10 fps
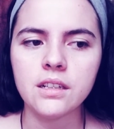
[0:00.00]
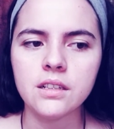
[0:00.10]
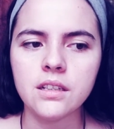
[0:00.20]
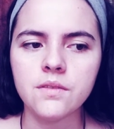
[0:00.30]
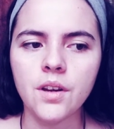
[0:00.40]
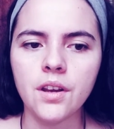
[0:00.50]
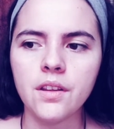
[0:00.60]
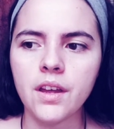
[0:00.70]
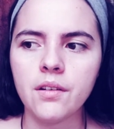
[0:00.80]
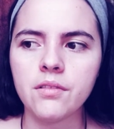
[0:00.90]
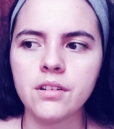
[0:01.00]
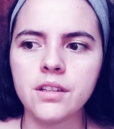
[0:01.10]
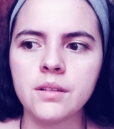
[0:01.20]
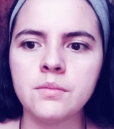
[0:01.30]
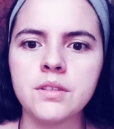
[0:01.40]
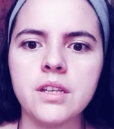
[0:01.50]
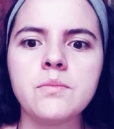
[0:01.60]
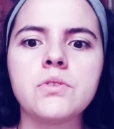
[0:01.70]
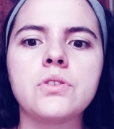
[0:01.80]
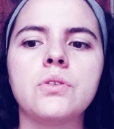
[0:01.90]
If none of that really
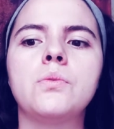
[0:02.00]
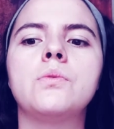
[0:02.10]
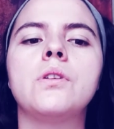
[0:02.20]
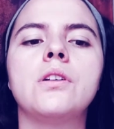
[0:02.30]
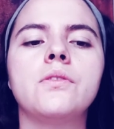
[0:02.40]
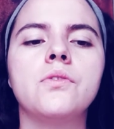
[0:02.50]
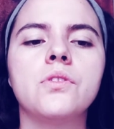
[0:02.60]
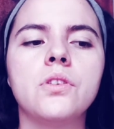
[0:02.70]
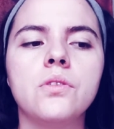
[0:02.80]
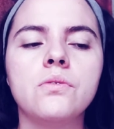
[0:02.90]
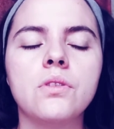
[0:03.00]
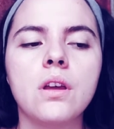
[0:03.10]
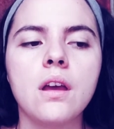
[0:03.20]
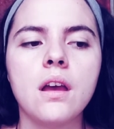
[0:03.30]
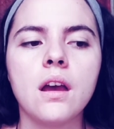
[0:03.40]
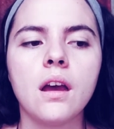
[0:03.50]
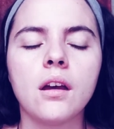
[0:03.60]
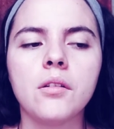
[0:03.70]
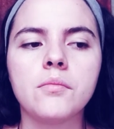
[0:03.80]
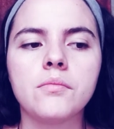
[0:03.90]
seems to work for you,
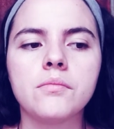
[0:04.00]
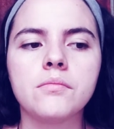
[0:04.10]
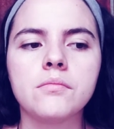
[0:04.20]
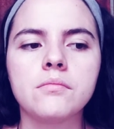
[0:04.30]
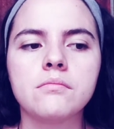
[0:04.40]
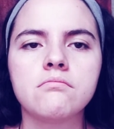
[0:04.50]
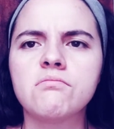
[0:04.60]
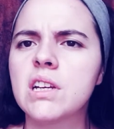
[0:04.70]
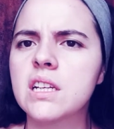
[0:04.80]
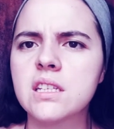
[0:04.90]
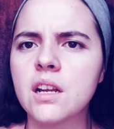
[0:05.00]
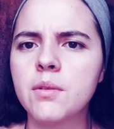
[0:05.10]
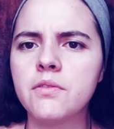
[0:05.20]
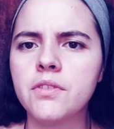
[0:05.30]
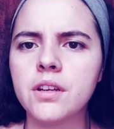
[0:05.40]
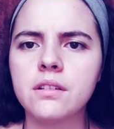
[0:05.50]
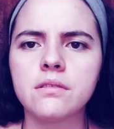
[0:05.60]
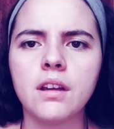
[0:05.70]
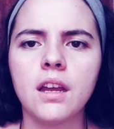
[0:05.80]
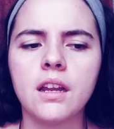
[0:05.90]
then it's not meant for you.
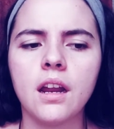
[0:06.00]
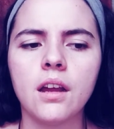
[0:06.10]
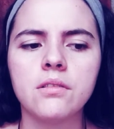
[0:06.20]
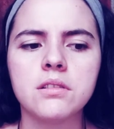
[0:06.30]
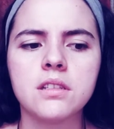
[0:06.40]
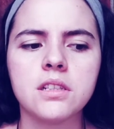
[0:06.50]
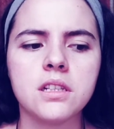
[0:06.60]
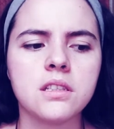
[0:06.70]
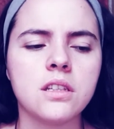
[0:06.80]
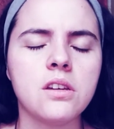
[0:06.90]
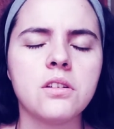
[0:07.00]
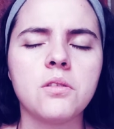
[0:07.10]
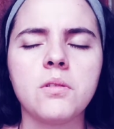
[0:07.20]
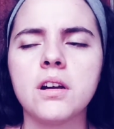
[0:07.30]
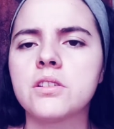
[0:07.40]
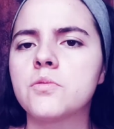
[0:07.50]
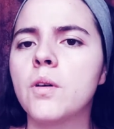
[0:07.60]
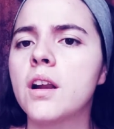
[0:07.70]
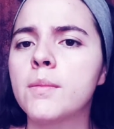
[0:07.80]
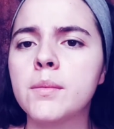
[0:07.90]
And I would suggest that you go watch
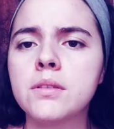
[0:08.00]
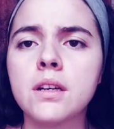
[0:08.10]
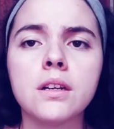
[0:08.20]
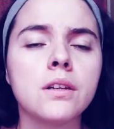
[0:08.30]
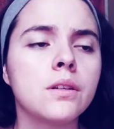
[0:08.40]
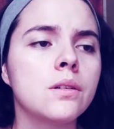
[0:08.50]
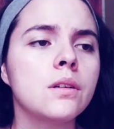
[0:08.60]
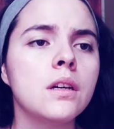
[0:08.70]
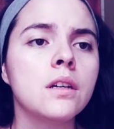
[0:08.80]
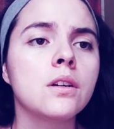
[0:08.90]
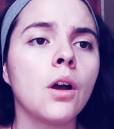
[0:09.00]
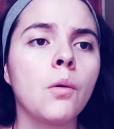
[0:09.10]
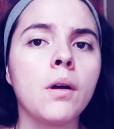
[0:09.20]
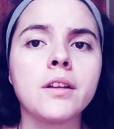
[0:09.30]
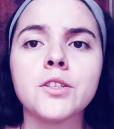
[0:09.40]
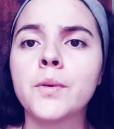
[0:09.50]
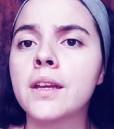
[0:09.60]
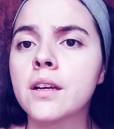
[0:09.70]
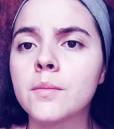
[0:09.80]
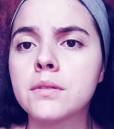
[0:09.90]
Water Baby Tarot, go watch Queen
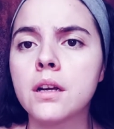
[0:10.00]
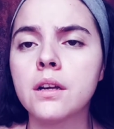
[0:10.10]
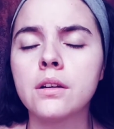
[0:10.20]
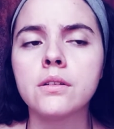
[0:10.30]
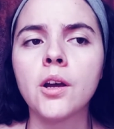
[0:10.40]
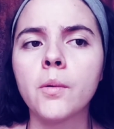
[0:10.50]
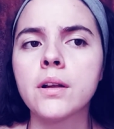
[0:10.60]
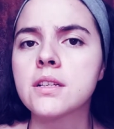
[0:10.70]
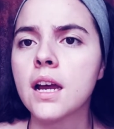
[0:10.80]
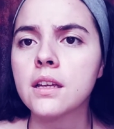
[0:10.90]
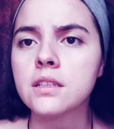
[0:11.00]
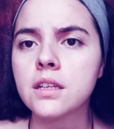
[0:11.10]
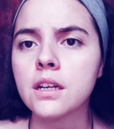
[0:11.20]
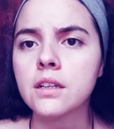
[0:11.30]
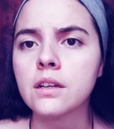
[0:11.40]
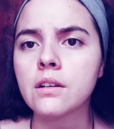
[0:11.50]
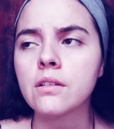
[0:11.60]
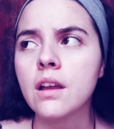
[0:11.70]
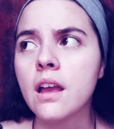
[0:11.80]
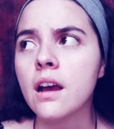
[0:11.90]
Cup Tarot, go watch Allie's Tarot.
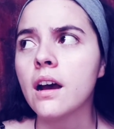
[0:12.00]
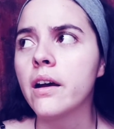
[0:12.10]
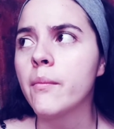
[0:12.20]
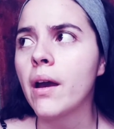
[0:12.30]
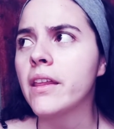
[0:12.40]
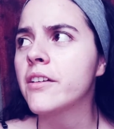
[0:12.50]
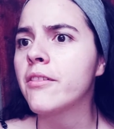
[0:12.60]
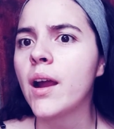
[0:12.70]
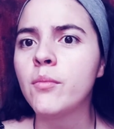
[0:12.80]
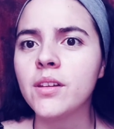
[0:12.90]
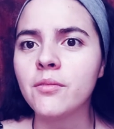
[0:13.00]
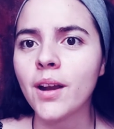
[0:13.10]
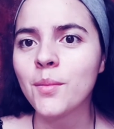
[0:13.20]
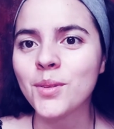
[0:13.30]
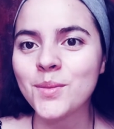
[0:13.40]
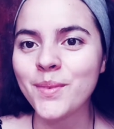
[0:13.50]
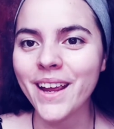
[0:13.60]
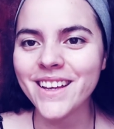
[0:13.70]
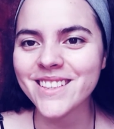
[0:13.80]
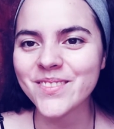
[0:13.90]
I like Ramblin'
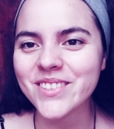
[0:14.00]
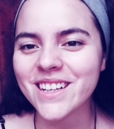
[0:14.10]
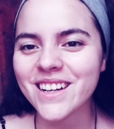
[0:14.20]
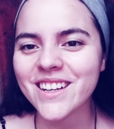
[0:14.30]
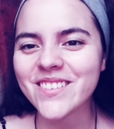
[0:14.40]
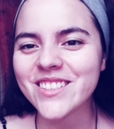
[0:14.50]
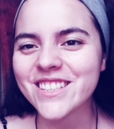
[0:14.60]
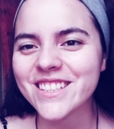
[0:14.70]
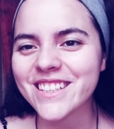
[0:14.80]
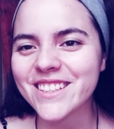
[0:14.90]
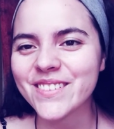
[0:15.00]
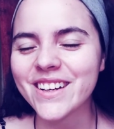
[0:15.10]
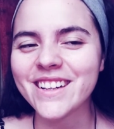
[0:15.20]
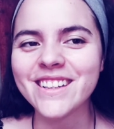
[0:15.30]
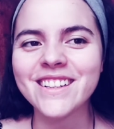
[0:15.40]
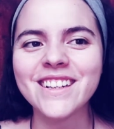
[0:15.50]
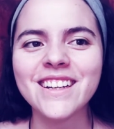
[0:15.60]
Mike sometimes, he's fun.